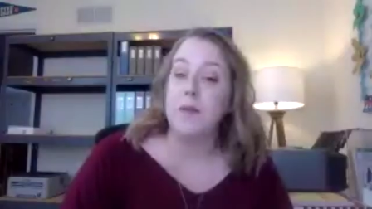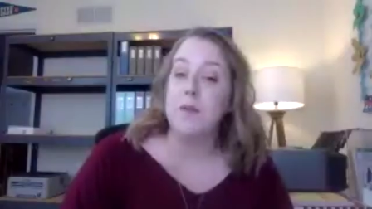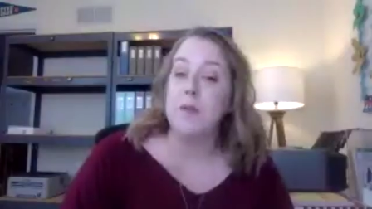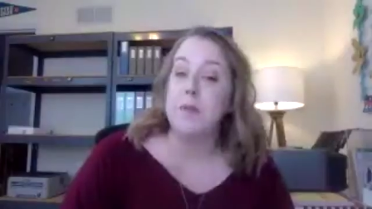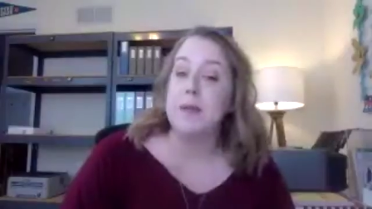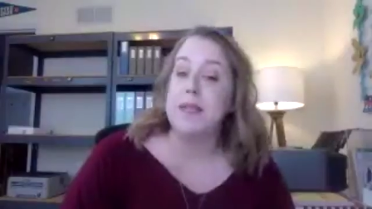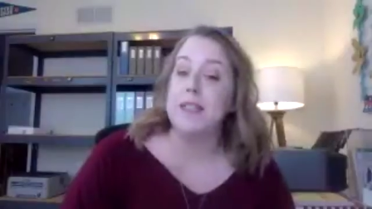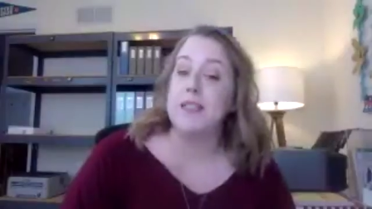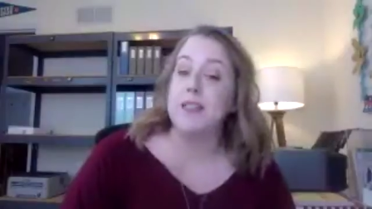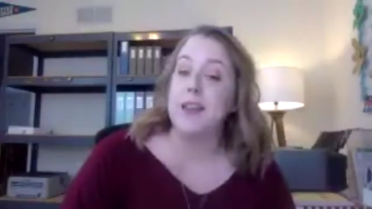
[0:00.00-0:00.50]
I'm a
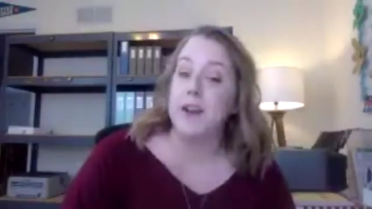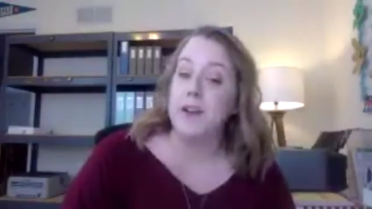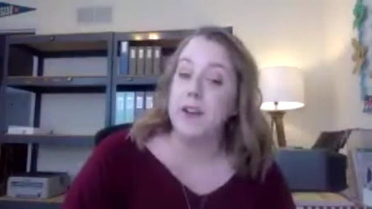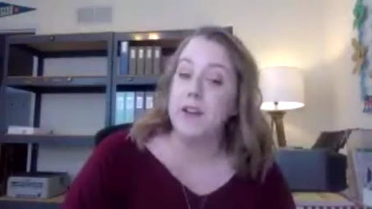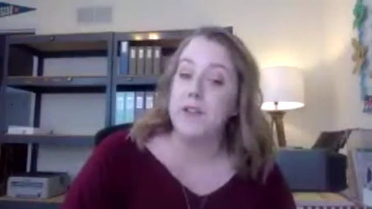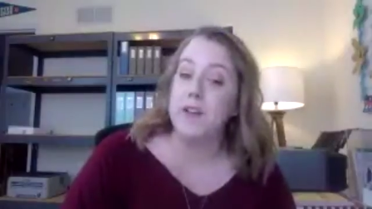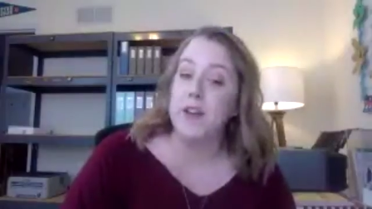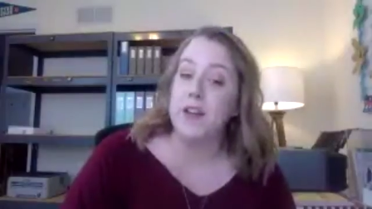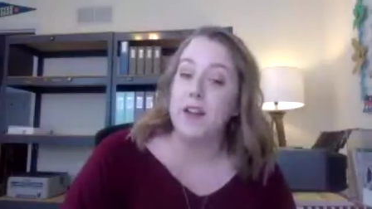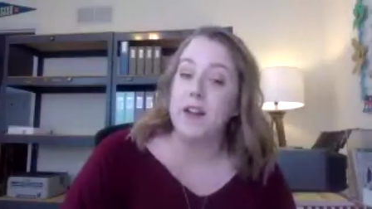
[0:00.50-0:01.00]
bit scared
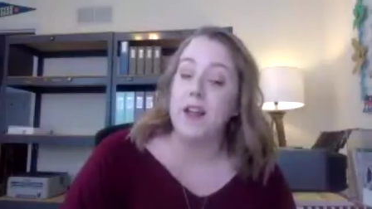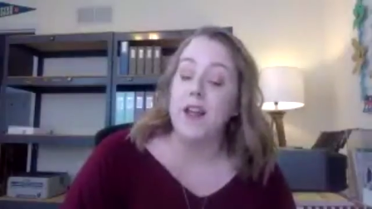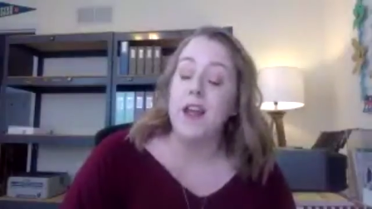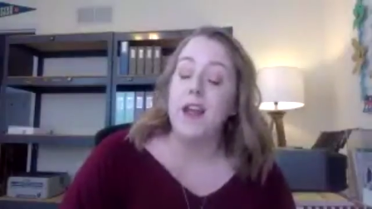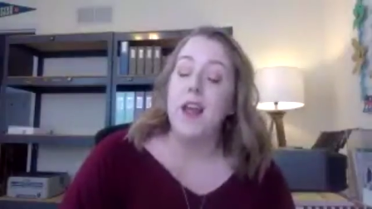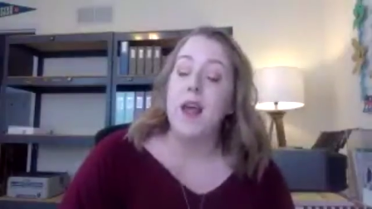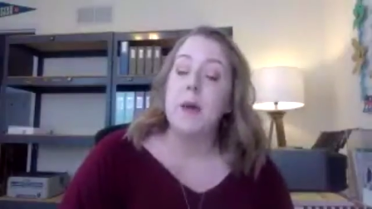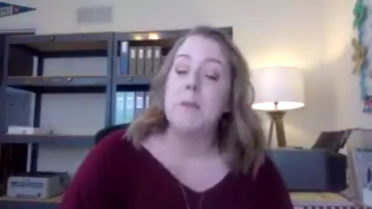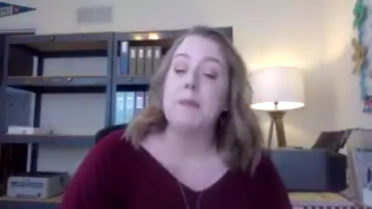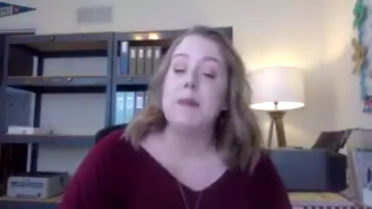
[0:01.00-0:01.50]
of it,
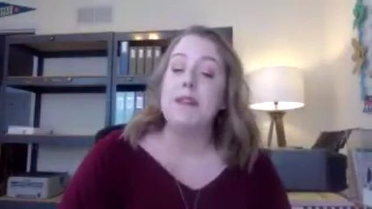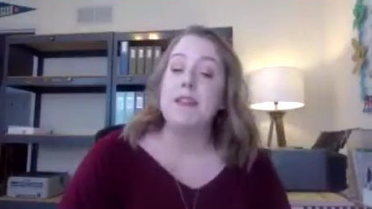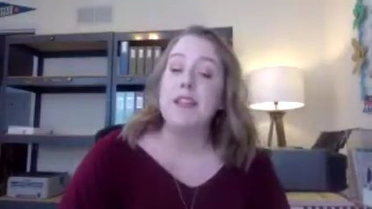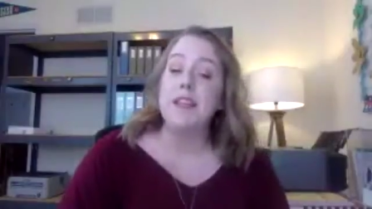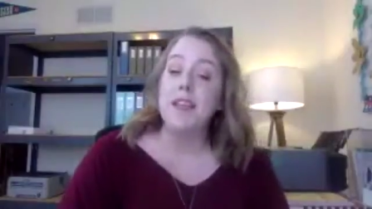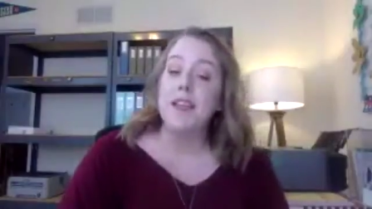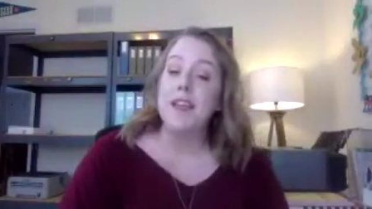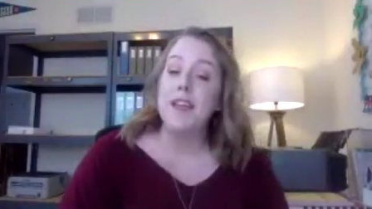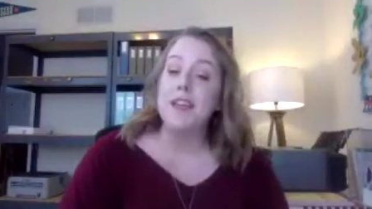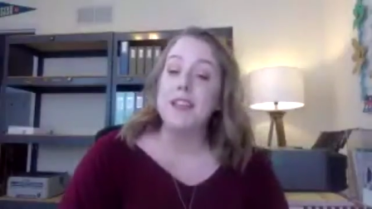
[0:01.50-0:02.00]
but
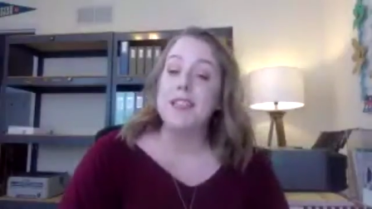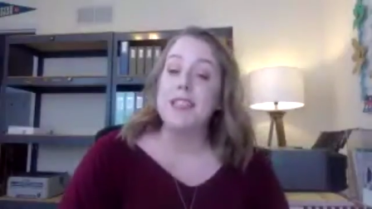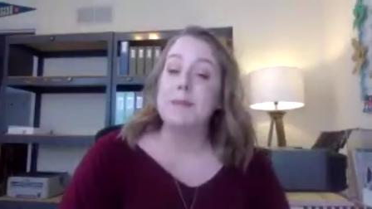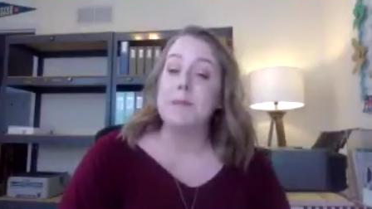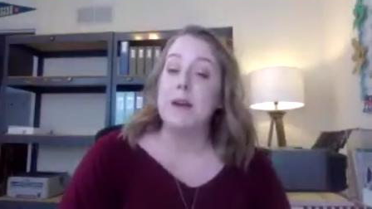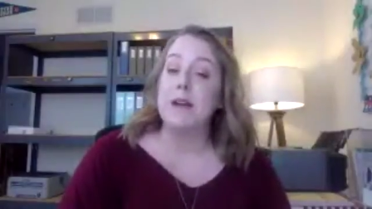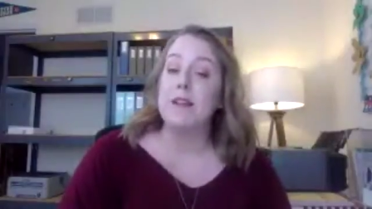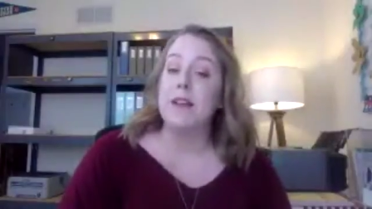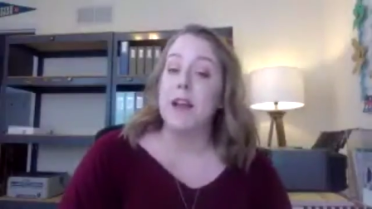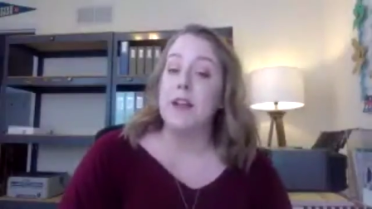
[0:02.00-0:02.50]
linking it to
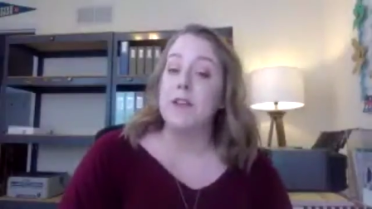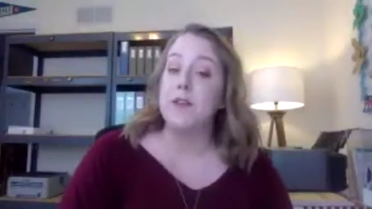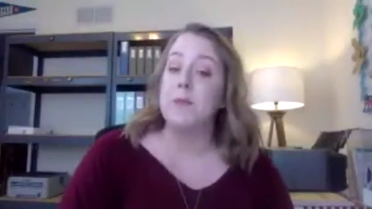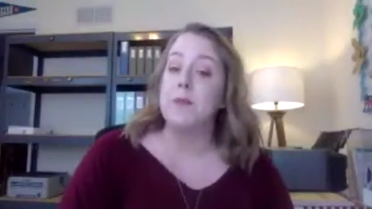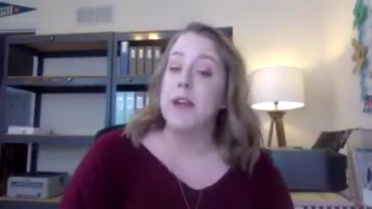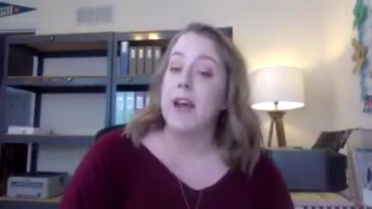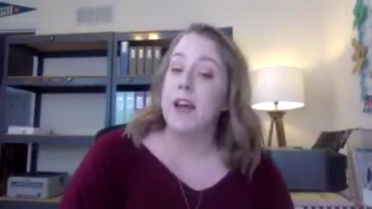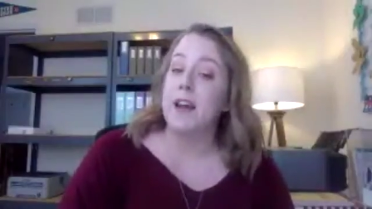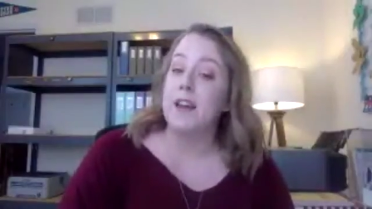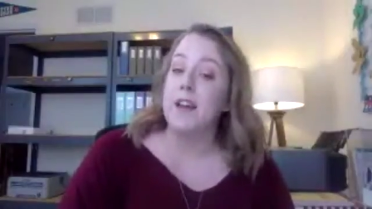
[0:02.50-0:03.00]
my
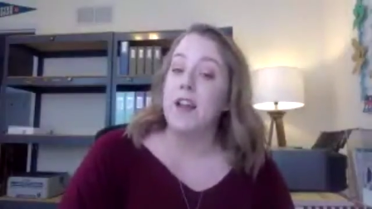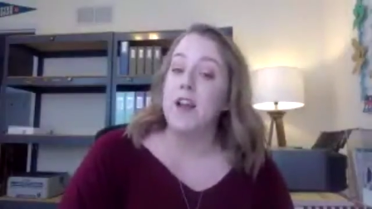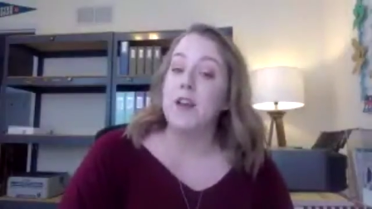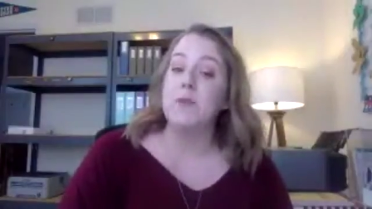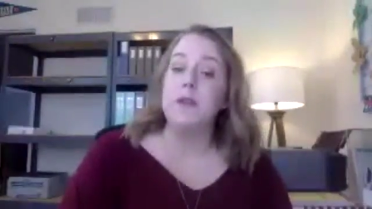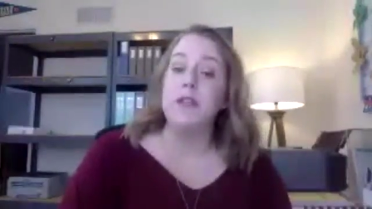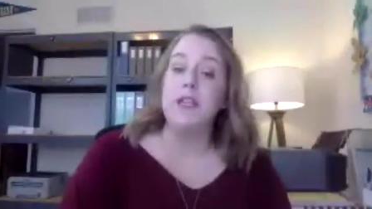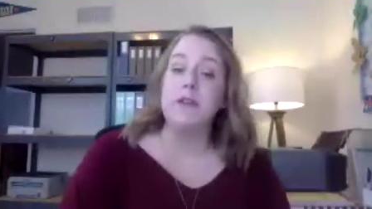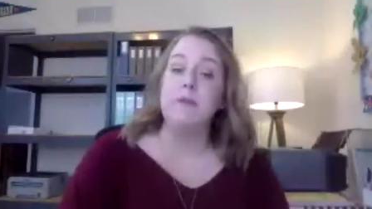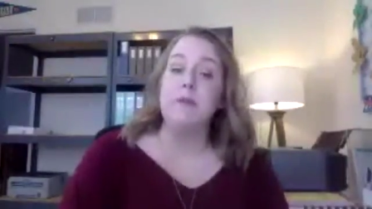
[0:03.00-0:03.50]
Lightroom catalog
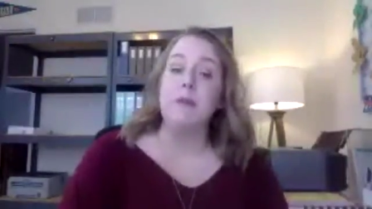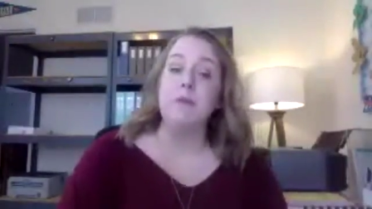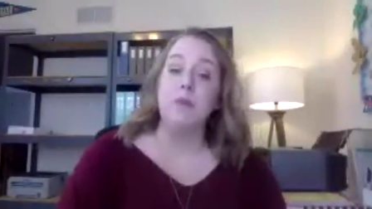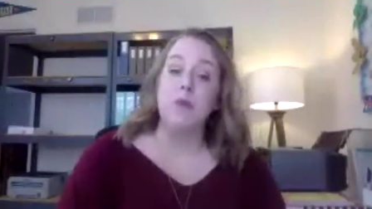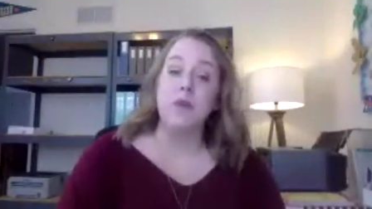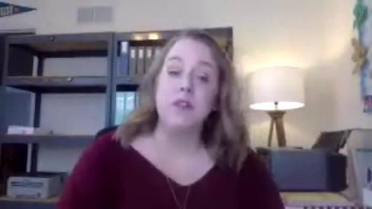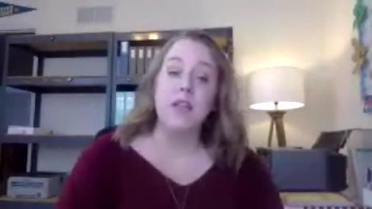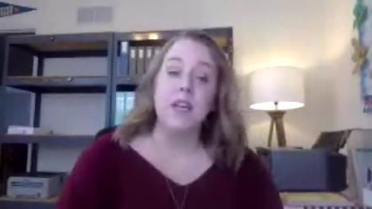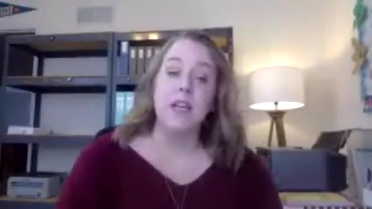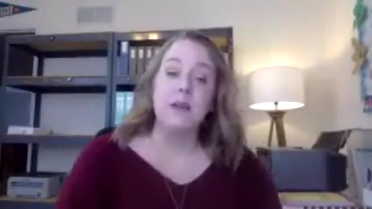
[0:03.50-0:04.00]
would give me
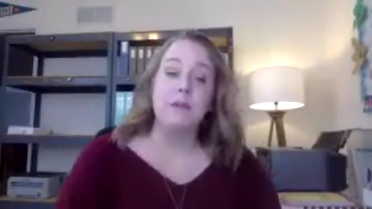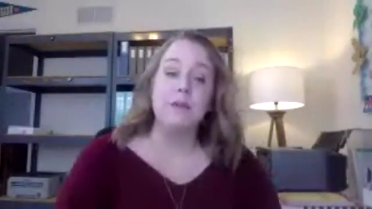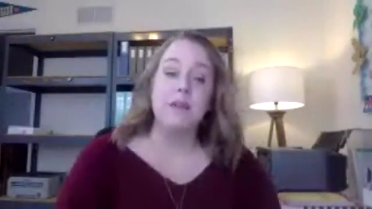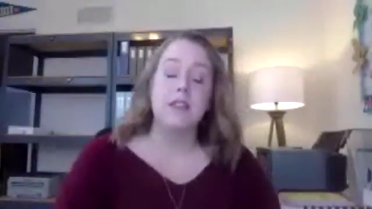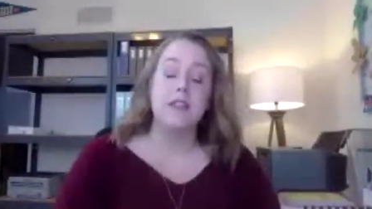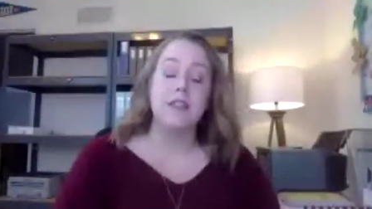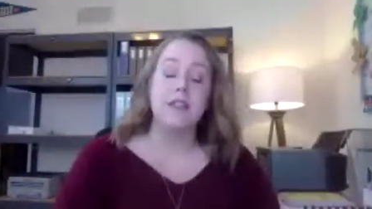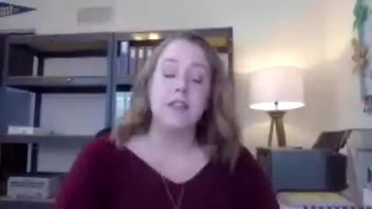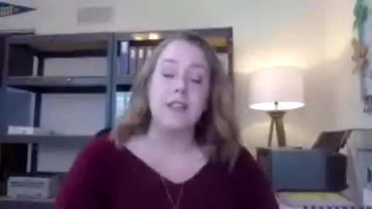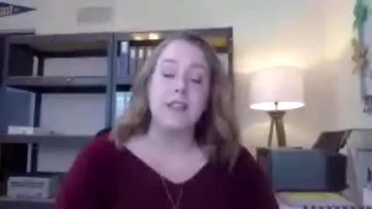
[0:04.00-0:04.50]
more time
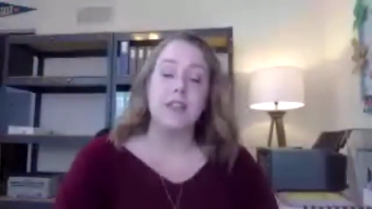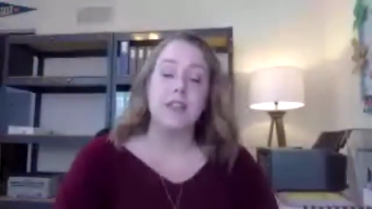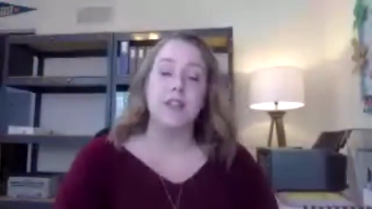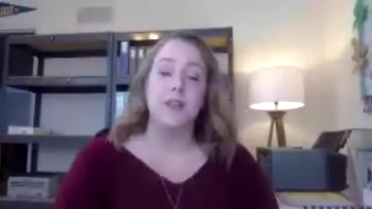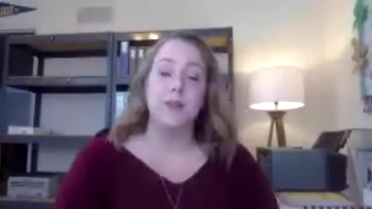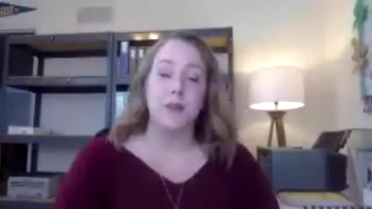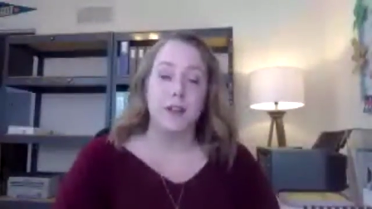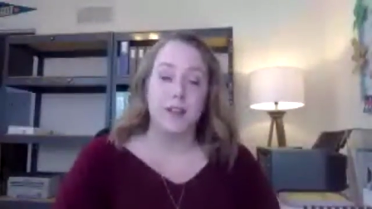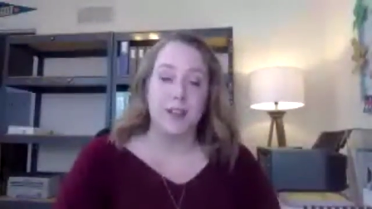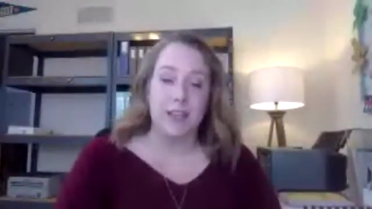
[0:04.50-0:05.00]
to delete
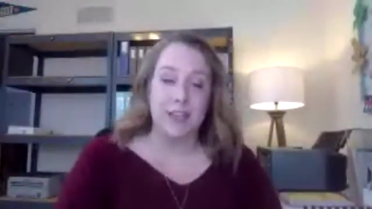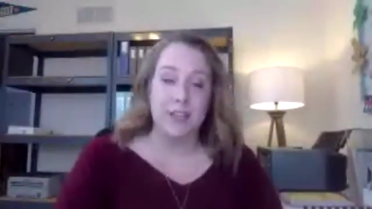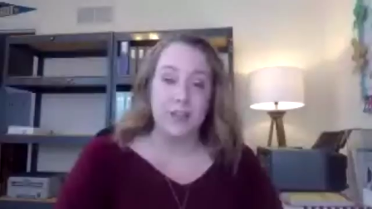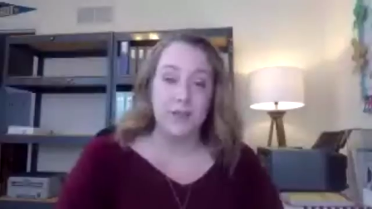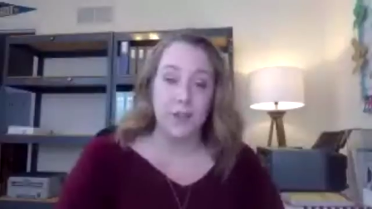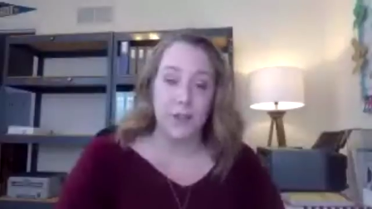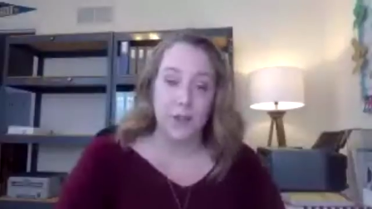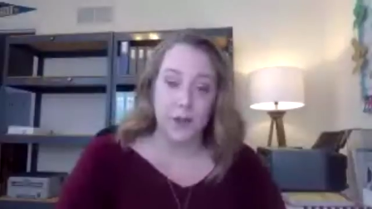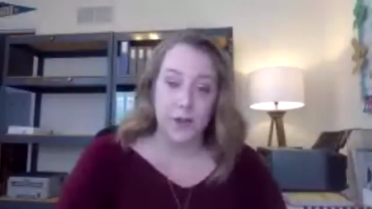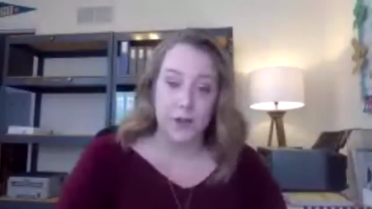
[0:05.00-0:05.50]
and organize
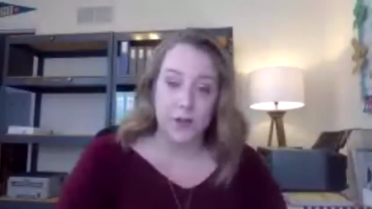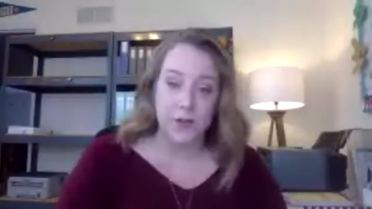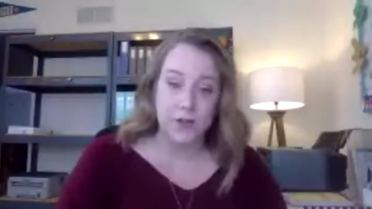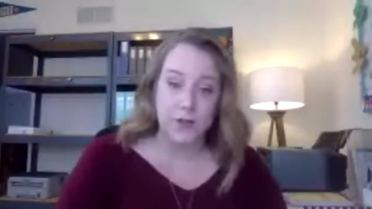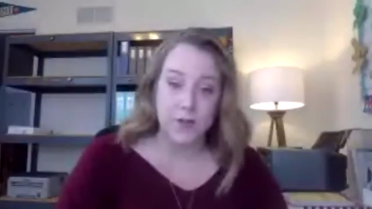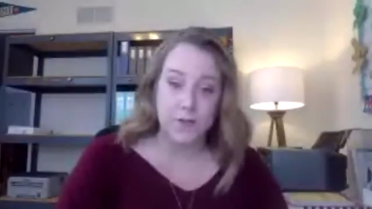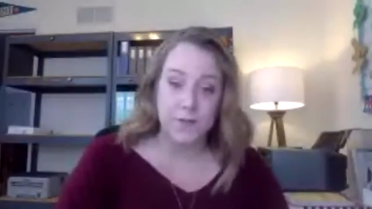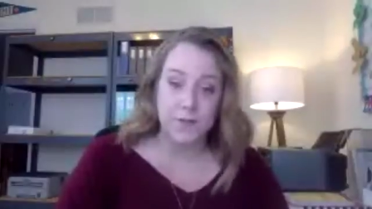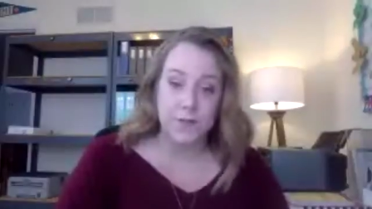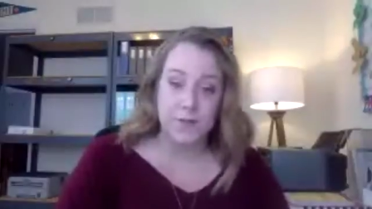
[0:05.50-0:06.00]
photos.